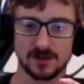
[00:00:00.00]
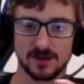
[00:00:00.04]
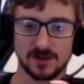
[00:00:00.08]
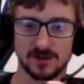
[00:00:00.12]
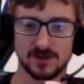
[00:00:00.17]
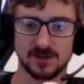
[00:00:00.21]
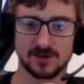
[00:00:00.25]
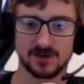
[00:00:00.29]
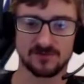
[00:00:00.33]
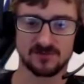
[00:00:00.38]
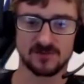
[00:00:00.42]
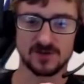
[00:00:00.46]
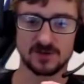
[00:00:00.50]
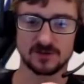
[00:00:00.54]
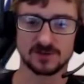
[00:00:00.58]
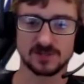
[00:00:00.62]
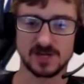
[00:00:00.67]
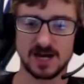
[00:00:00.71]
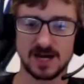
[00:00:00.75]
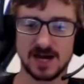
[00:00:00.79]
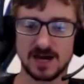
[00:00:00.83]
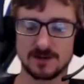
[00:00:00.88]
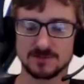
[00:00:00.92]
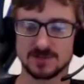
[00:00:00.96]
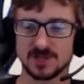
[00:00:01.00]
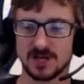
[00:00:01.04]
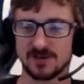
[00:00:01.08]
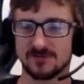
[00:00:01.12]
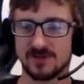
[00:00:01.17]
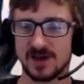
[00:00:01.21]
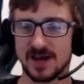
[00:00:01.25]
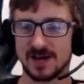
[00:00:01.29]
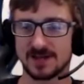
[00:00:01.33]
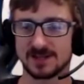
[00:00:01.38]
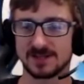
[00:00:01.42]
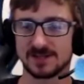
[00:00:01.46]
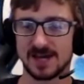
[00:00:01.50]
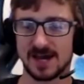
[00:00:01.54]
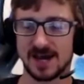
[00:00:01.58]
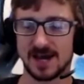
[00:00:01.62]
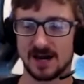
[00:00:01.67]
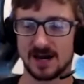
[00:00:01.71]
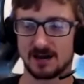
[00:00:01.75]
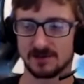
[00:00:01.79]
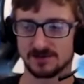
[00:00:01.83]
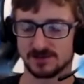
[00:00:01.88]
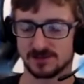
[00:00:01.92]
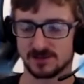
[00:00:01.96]
The few times I've had
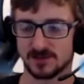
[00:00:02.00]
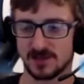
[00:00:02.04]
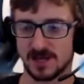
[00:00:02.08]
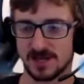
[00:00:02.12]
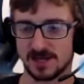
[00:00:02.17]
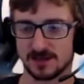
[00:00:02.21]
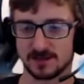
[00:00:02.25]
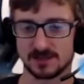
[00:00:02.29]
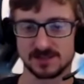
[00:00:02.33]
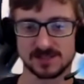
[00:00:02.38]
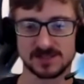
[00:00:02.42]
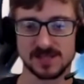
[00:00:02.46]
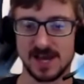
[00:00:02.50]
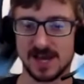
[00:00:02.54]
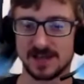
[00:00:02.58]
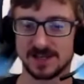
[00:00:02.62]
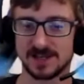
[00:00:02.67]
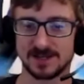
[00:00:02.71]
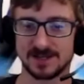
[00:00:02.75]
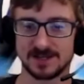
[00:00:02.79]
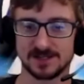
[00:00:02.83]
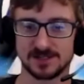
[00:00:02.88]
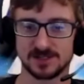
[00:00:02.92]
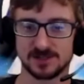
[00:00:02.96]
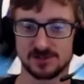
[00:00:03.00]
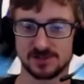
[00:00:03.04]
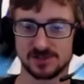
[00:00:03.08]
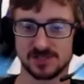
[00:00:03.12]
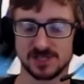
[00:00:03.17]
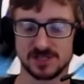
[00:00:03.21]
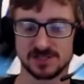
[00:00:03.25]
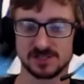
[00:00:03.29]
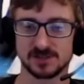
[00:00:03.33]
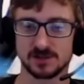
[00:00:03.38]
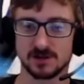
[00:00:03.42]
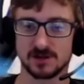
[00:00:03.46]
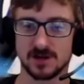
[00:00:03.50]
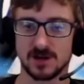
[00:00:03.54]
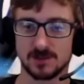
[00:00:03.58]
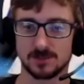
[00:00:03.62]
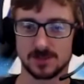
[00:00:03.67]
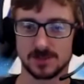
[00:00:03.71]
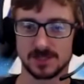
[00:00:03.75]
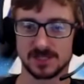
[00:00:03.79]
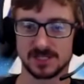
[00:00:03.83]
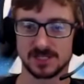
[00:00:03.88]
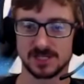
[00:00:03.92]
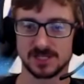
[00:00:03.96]
doubts, like let's say I did a jujitsu
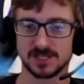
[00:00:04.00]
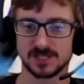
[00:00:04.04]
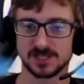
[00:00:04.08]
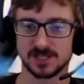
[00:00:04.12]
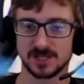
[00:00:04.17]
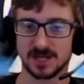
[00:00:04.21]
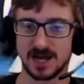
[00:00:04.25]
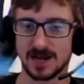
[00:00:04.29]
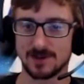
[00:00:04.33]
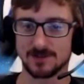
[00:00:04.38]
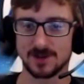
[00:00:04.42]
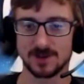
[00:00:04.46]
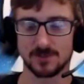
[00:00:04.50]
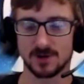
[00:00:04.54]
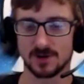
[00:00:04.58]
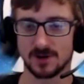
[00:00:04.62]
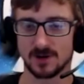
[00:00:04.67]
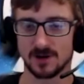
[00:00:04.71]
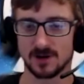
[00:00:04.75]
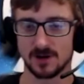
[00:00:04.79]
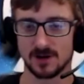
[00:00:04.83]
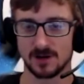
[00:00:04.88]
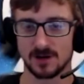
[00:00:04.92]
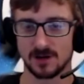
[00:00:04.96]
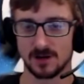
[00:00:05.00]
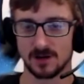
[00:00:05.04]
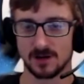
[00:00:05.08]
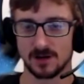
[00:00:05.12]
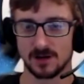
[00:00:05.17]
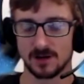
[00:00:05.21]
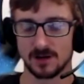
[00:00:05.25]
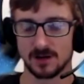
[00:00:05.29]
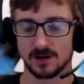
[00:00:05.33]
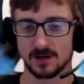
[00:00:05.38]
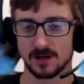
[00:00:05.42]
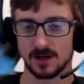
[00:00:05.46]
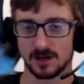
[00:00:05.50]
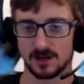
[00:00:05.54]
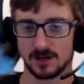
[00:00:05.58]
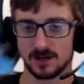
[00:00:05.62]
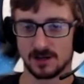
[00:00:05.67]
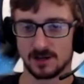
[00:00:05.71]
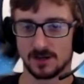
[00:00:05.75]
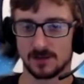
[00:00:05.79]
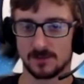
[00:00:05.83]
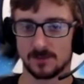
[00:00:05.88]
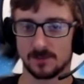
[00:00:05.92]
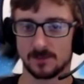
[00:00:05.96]
competition. I remember
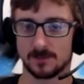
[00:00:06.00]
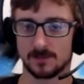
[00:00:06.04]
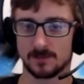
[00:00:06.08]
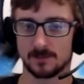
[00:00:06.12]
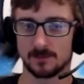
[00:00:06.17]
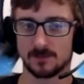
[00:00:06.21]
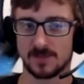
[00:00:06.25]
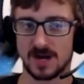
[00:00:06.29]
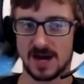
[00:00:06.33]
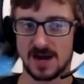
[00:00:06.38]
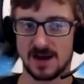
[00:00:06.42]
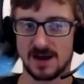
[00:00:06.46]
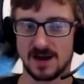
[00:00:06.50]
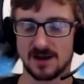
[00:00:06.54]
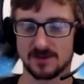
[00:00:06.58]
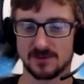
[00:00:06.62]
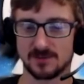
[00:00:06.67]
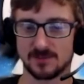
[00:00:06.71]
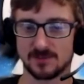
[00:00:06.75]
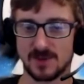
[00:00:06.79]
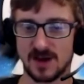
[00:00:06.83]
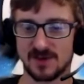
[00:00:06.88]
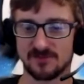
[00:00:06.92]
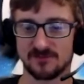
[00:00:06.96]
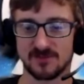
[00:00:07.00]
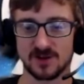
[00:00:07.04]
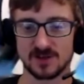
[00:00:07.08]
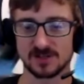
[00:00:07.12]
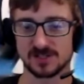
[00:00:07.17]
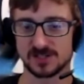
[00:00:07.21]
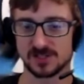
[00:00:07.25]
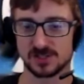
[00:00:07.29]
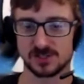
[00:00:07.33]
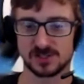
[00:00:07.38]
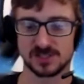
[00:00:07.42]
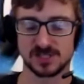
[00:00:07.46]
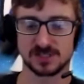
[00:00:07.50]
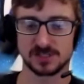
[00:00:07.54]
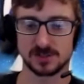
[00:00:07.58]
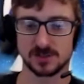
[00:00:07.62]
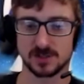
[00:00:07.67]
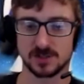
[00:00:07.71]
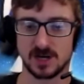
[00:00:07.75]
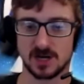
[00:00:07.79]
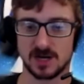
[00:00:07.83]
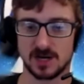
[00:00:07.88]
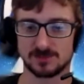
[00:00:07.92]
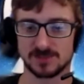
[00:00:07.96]
uh, my first jiu-jitsu
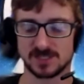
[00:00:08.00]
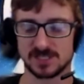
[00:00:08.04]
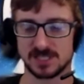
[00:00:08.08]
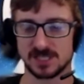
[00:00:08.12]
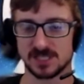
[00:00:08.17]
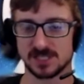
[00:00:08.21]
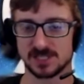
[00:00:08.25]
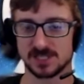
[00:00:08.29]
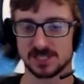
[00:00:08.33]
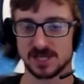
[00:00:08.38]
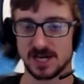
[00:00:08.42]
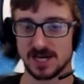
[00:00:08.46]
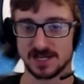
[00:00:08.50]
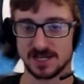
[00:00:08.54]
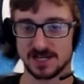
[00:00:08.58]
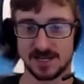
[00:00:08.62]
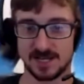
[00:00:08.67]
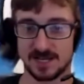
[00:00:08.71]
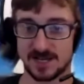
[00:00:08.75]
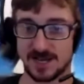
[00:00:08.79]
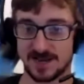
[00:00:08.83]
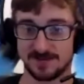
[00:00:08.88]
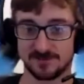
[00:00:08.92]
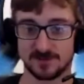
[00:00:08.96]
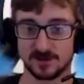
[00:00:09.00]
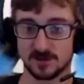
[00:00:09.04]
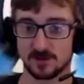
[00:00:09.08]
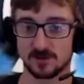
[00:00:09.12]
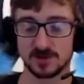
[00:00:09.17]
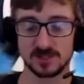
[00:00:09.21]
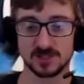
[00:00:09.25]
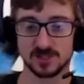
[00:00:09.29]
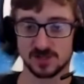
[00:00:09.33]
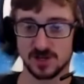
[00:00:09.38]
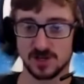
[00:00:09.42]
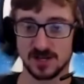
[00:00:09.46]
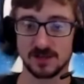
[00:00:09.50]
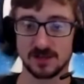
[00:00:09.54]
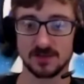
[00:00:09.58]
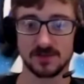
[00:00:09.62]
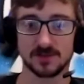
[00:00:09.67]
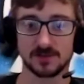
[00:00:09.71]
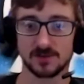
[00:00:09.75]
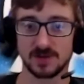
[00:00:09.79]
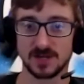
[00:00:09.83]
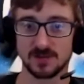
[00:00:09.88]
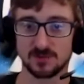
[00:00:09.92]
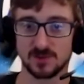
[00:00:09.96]
competition I did after only training
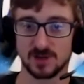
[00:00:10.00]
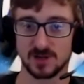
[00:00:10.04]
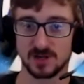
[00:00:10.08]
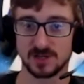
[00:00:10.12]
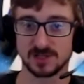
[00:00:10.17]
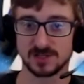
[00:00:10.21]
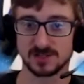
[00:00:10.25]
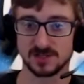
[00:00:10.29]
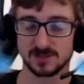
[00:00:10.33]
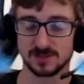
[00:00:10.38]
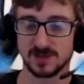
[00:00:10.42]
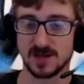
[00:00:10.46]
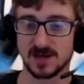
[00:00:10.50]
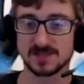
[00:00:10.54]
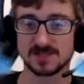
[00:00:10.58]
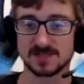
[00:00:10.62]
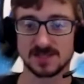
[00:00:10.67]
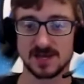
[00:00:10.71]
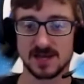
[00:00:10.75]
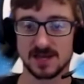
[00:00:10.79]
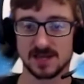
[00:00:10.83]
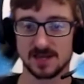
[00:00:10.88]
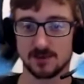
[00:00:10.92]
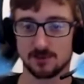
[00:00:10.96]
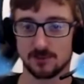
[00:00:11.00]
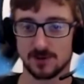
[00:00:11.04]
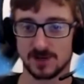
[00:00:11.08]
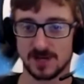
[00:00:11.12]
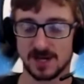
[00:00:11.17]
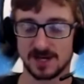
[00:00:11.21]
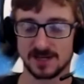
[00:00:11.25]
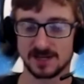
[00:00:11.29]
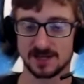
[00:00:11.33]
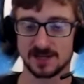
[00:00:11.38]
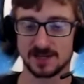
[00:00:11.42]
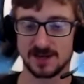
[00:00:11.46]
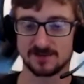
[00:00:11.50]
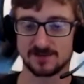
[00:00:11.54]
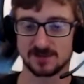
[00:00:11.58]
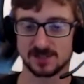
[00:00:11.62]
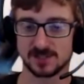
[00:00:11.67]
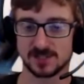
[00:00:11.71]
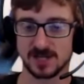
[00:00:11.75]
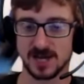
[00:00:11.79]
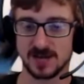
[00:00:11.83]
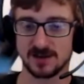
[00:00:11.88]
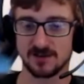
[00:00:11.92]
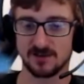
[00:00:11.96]
3 months, and my second one I did after
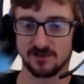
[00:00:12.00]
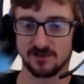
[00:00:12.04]
training